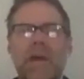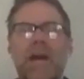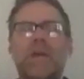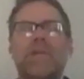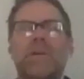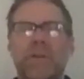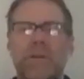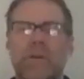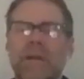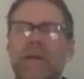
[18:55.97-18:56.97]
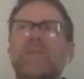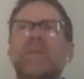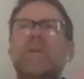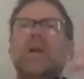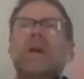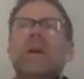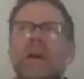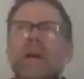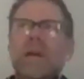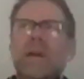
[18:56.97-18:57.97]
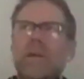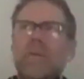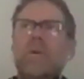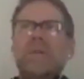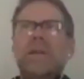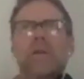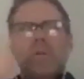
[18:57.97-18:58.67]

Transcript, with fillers: I felt new again. So it wasn't like,